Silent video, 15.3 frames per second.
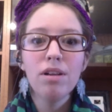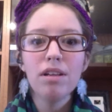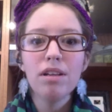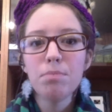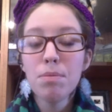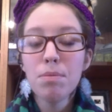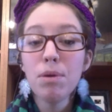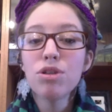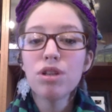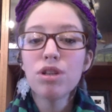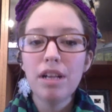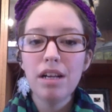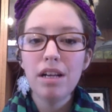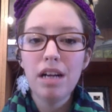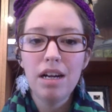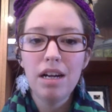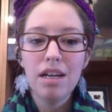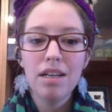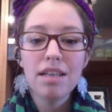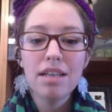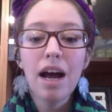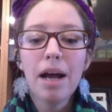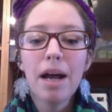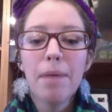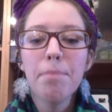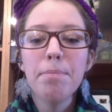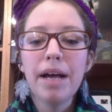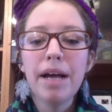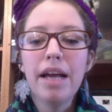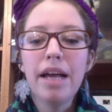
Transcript: promotional time. But